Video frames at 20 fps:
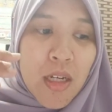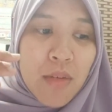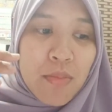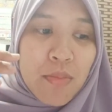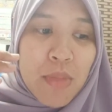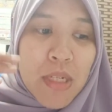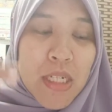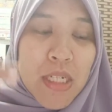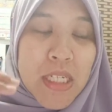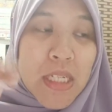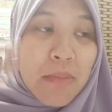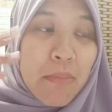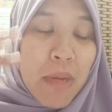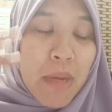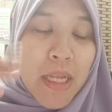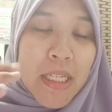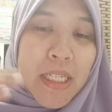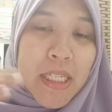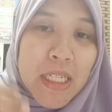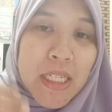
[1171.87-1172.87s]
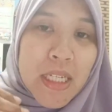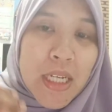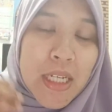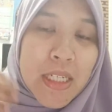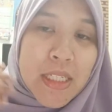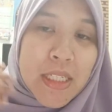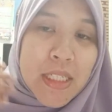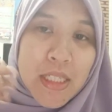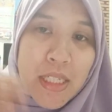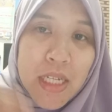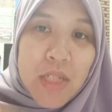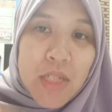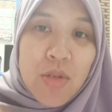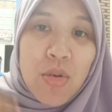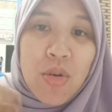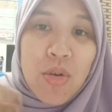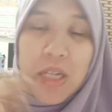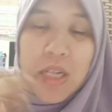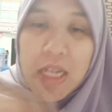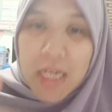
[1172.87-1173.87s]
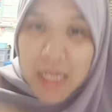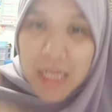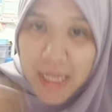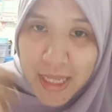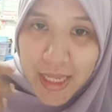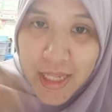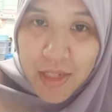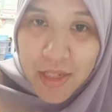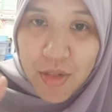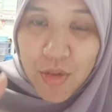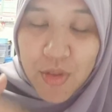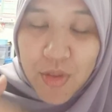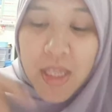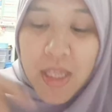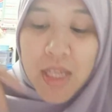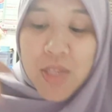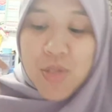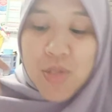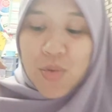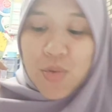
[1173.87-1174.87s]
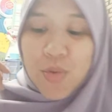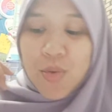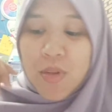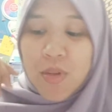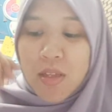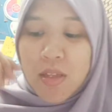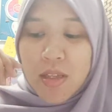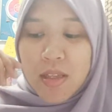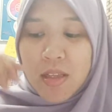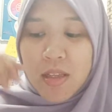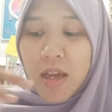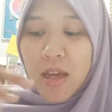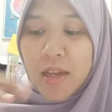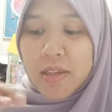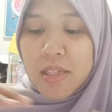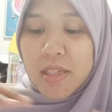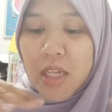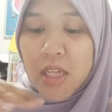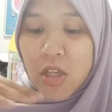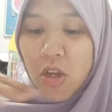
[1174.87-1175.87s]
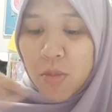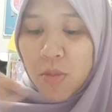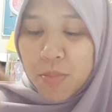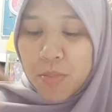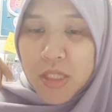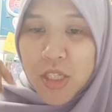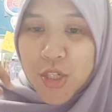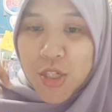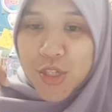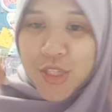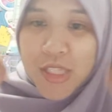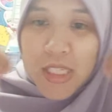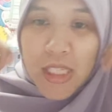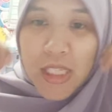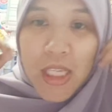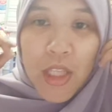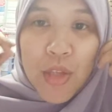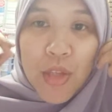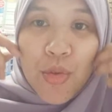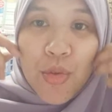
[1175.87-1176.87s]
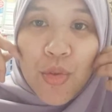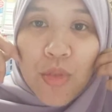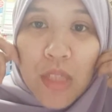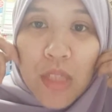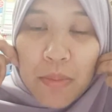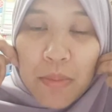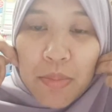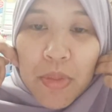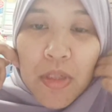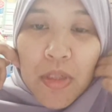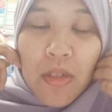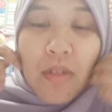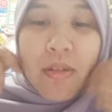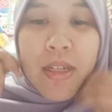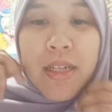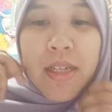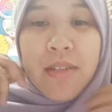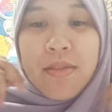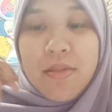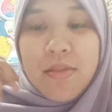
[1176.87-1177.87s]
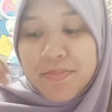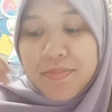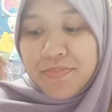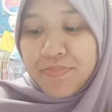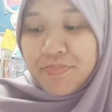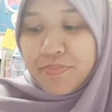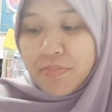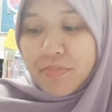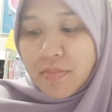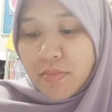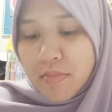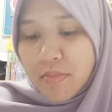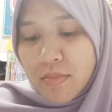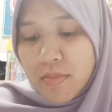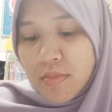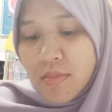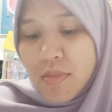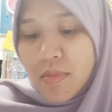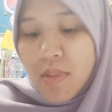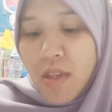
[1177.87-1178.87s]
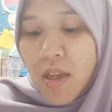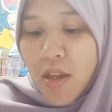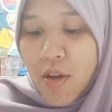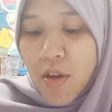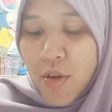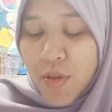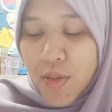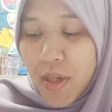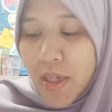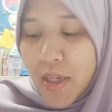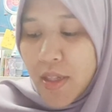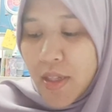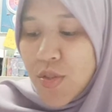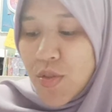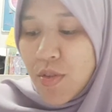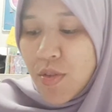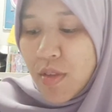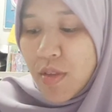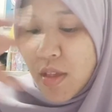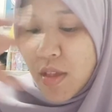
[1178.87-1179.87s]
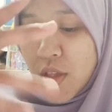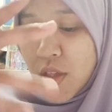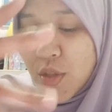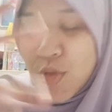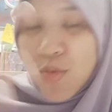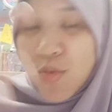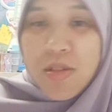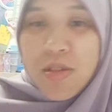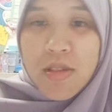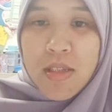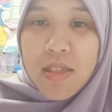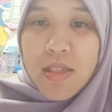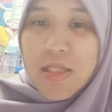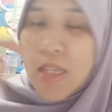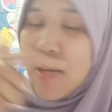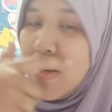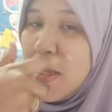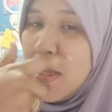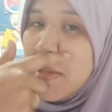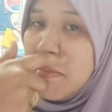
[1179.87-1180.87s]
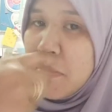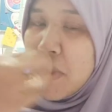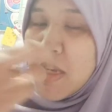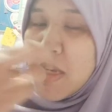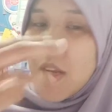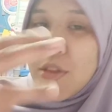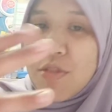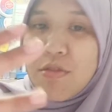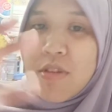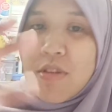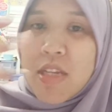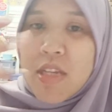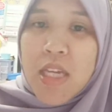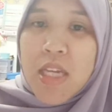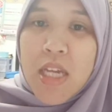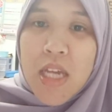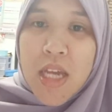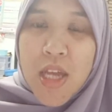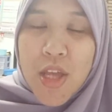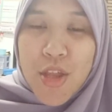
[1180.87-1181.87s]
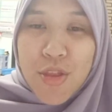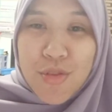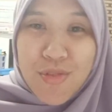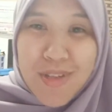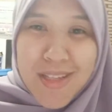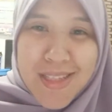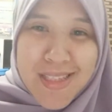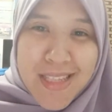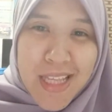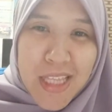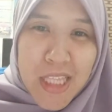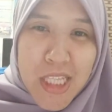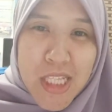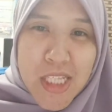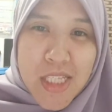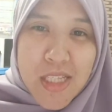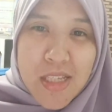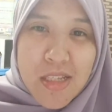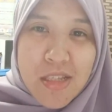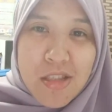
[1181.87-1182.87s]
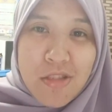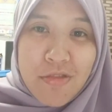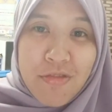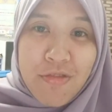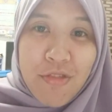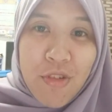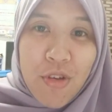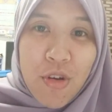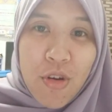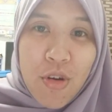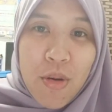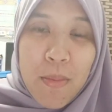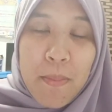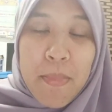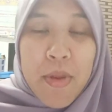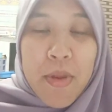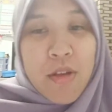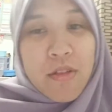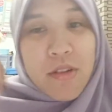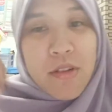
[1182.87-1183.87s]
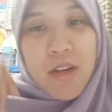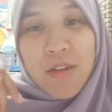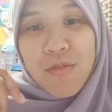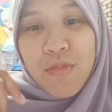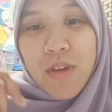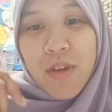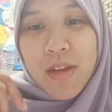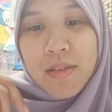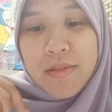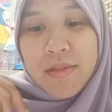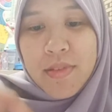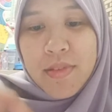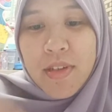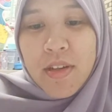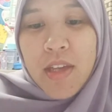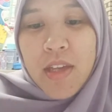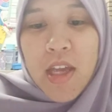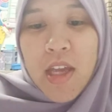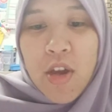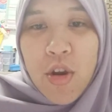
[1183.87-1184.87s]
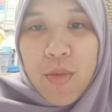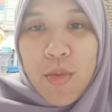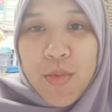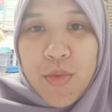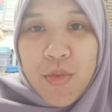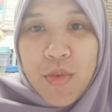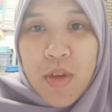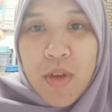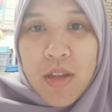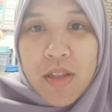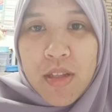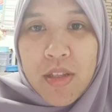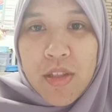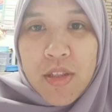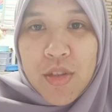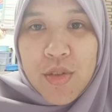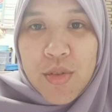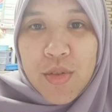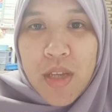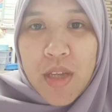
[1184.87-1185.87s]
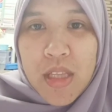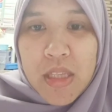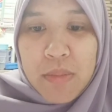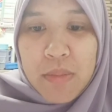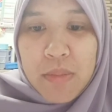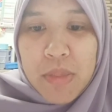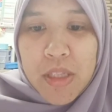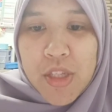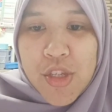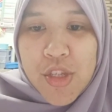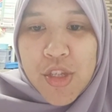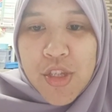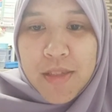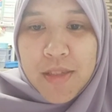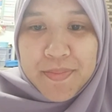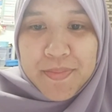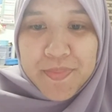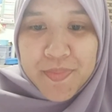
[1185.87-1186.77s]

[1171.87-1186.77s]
bila dibandingkan dengan orang lain. Okay, so adalah competition sikit tu, tak apa, alright? Alright, so itu siap lah, meaning three sentences for paragraph 1. Okay, I hope you get the picture.